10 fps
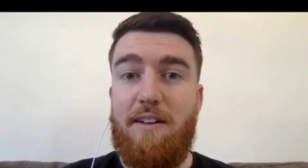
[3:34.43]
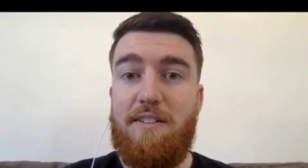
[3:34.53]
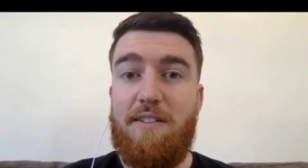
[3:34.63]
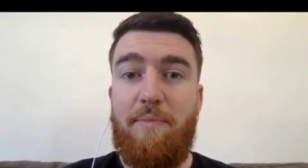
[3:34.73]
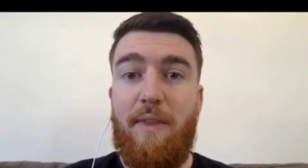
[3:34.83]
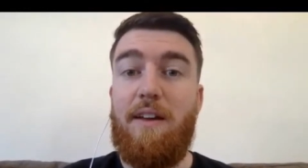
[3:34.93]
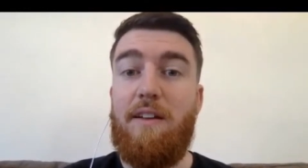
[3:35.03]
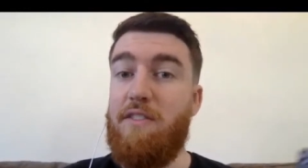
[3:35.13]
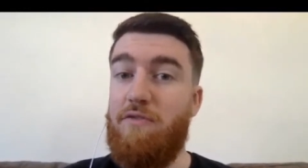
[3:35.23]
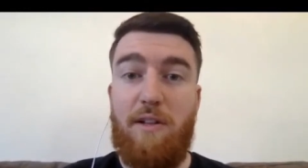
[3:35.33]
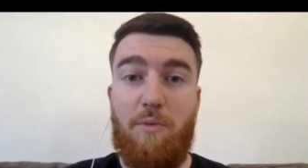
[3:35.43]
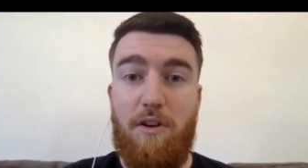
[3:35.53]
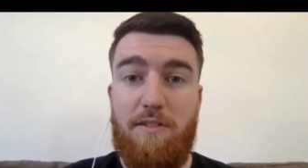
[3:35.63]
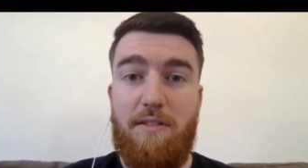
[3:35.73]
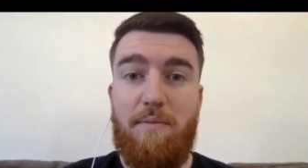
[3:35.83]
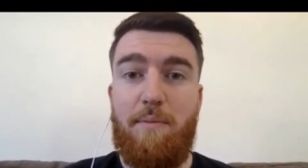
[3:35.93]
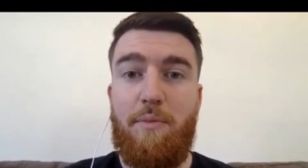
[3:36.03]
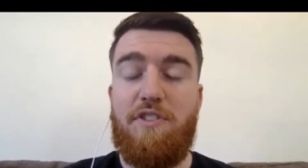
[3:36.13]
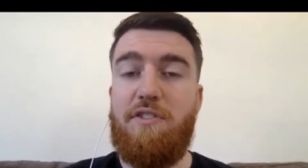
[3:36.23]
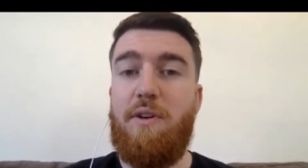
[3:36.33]
uh, the real world, but
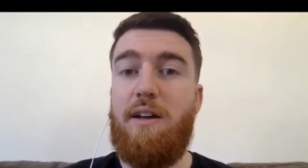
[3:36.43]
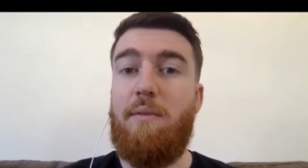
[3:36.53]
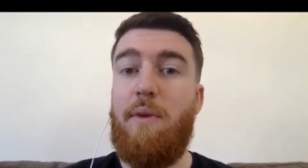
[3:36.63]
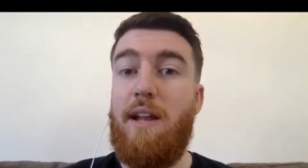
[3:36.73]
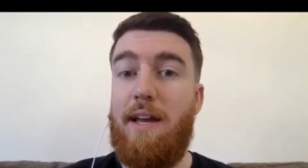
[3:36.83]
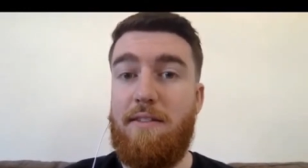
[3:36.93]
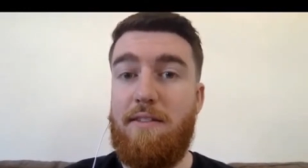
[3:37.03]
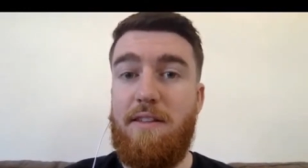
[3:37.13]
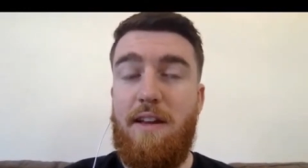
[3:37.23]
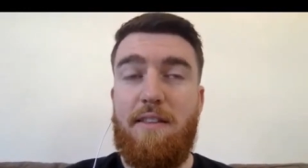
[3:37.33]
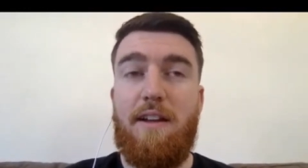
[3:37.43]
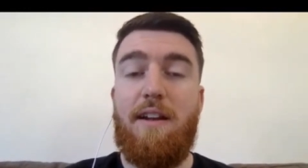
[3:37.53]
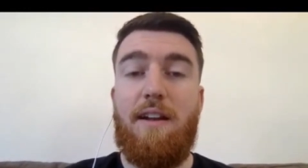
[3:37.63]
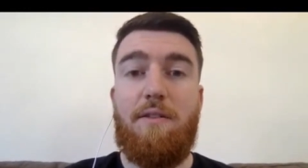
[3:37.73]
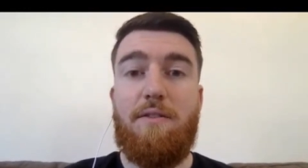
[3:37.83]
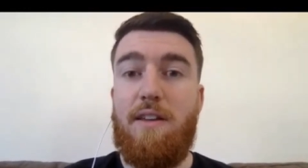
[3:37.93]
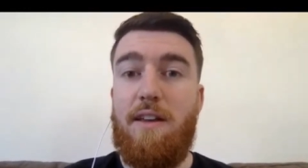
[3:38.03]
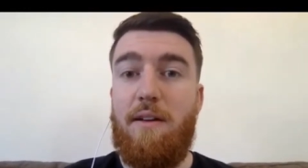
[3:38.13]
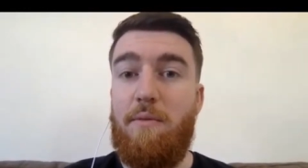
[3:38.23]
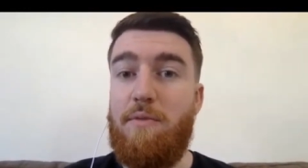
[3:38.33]
through um, a lens that allows uh,
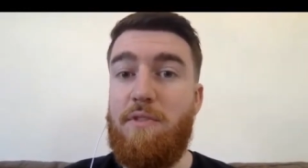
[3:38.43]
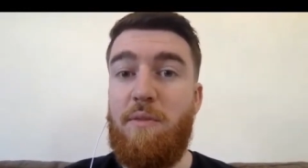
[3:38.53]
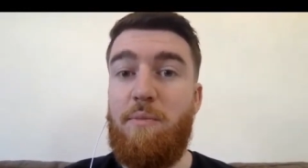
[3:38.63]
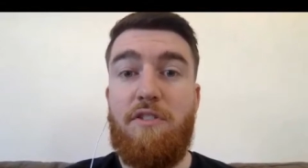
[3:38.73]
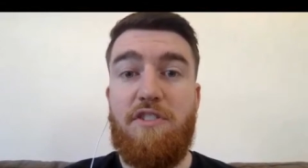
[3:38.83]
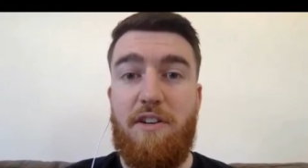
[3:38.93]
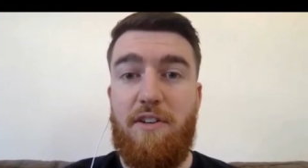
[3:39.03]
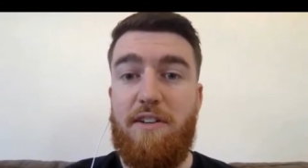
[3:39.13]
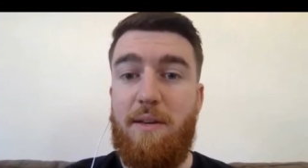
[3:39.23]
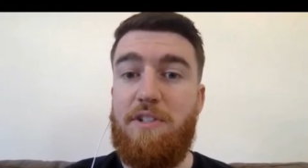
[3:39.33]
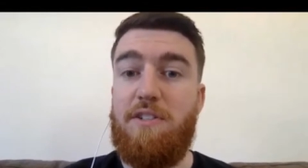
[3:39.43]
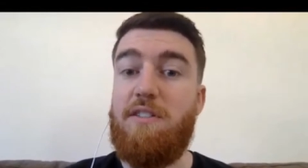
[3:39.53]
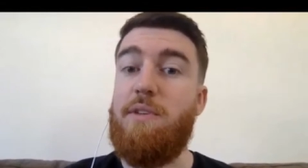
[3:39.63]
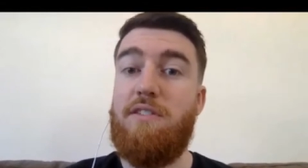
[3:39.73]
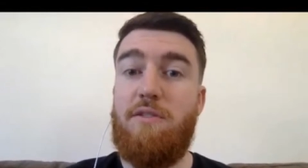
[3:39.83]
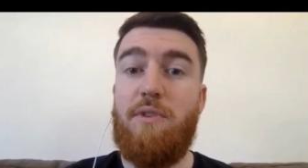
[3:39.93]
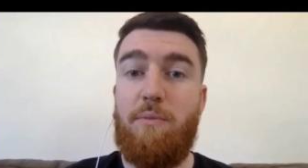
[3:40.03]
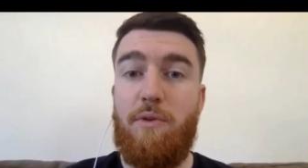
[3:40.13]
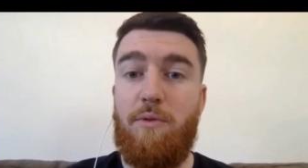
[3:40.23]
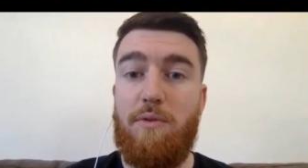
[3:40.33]
computer-generated images to be
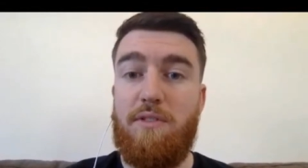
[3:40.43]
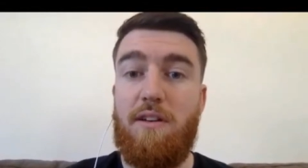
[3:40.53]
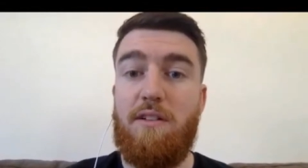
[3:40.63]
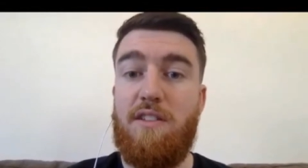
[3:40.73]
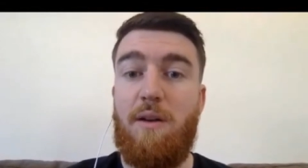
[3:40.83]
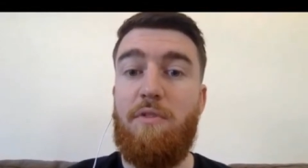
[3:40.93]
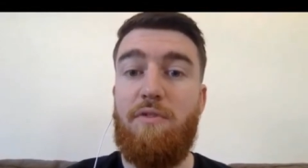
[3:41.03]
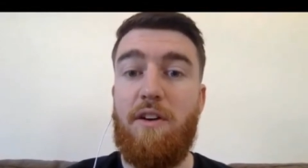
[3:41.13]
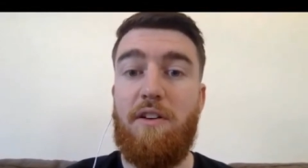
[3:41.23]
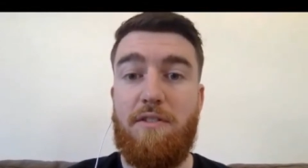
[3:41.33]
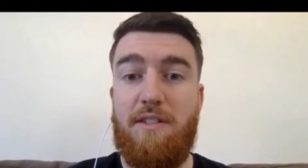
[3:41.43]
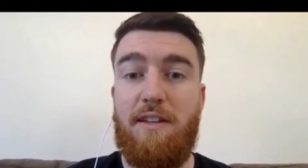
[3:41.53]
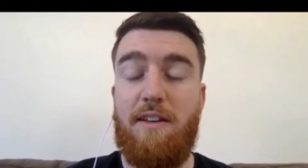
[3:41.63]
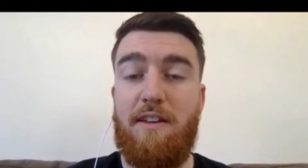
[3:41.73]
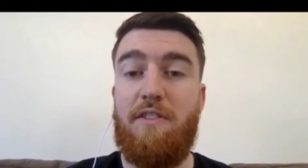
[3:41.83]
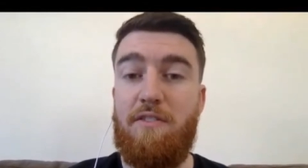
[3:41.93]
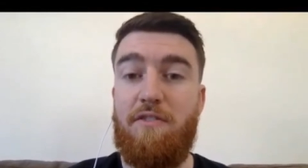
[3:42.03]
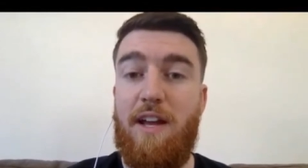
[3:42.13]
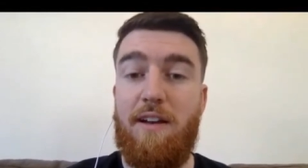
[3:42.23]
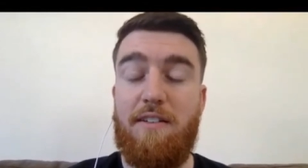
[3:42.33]
superimposed on top of what you're seeing in, in
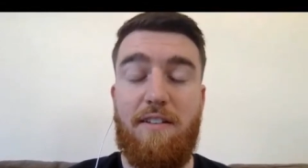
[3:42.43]
reality.